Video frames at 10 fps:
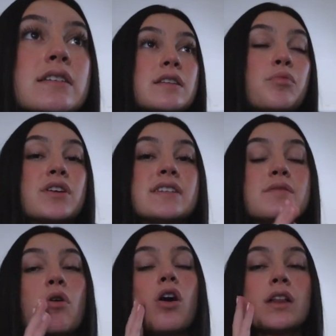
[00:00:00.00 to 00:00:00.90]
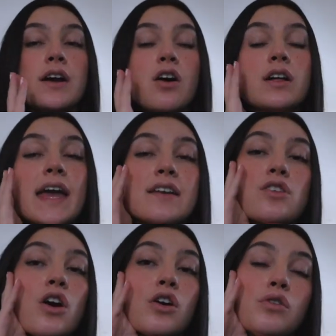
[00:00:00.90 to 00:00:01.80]
The Princess Polly haul
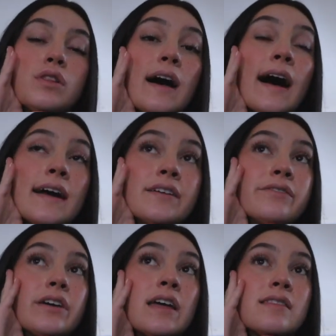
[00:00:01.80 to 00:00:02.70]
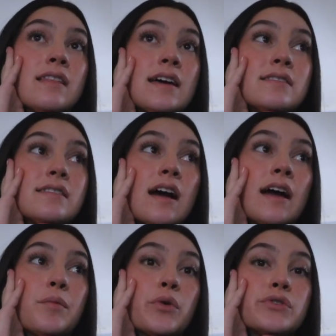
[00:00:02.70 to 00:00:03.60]
cannot go live unless
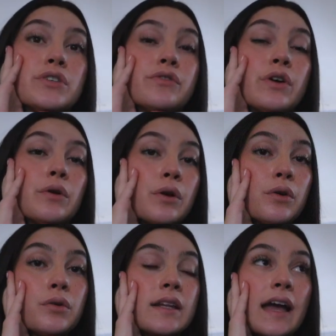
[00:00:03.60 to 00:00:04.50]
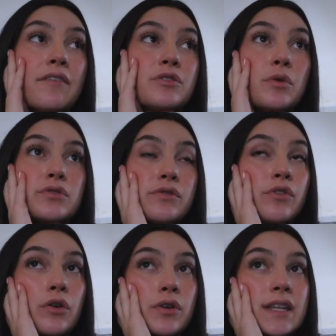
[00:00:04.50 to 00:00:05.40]
I post a photo. Like I have to post a
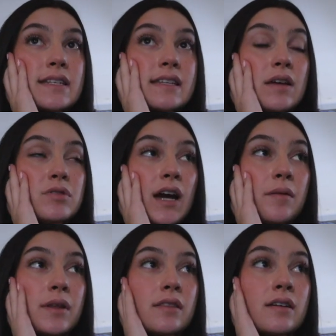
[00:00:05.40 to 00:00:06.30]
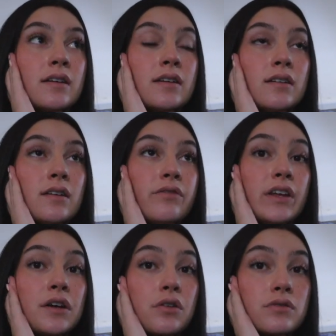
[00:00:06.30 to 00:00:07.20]
photo at the same time that the
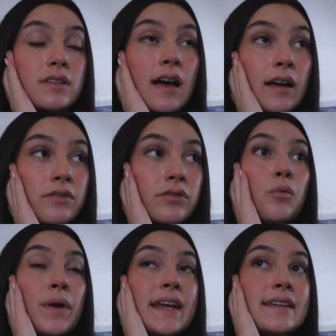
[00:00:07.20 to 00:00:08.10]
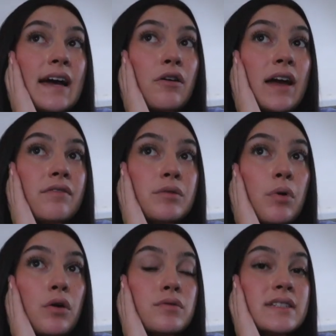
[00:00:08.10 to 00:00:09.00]
video goes live. When in doubt, I have to
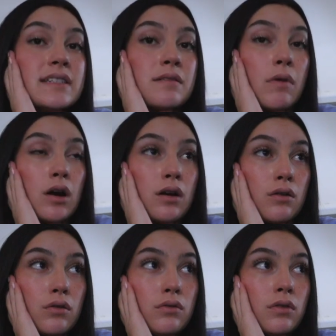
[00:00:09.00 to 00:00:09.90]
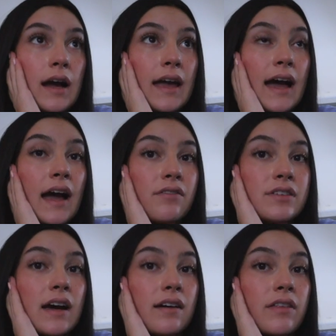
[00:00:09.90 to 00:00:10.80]
post it tomorrow. I have
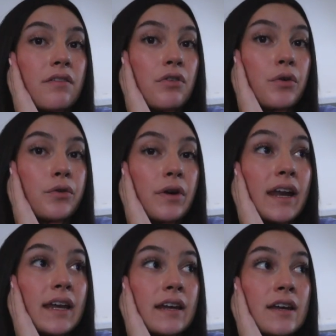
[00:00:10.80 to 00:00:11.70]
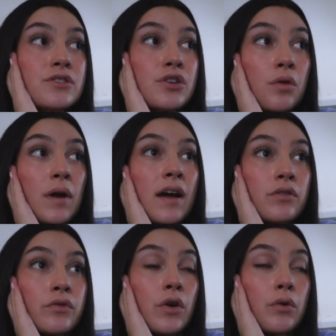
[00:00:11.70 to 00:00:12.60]
to have that photo ready and I don't have
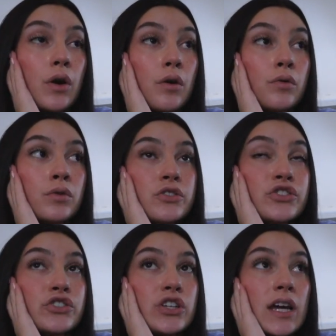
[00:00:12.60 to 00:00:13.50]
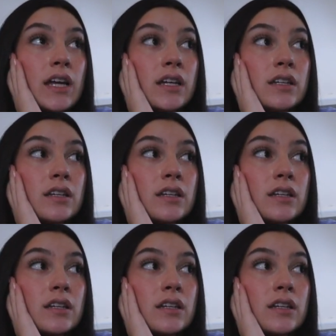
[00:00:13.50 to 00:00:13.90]
a photo. Shit.